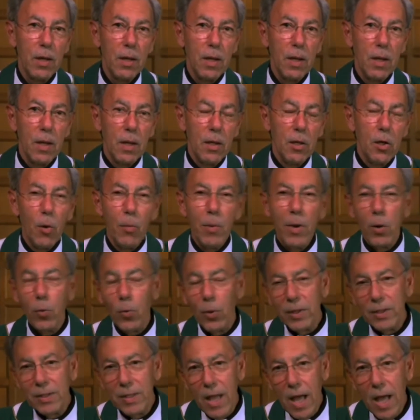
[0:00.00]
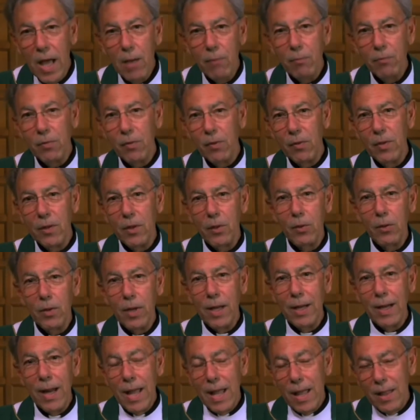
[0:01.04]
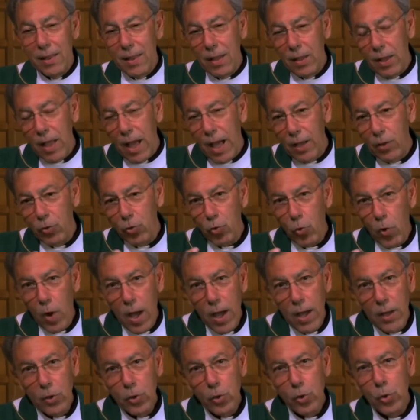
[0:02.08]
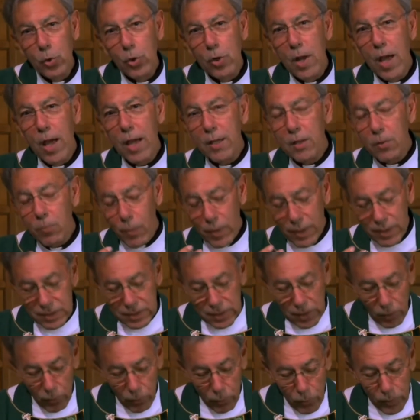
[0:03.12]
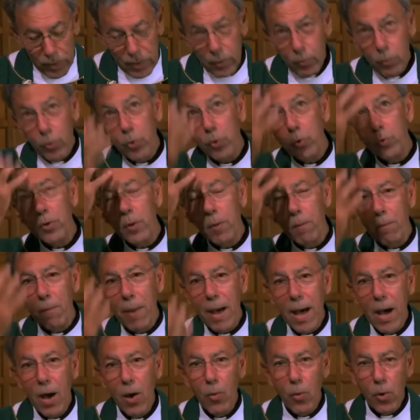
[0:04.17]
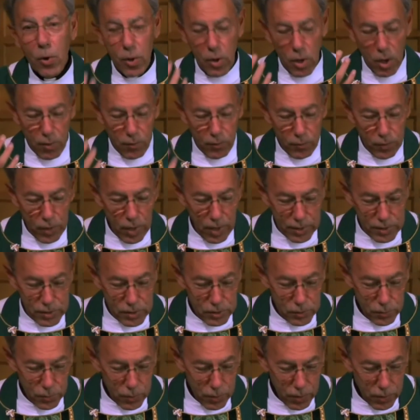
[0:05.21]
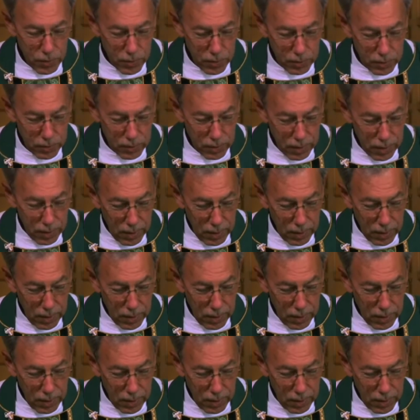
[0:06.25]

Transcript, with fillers: No matter what time of the day or night, that I try to unite myself with them through the power of God's Spirit.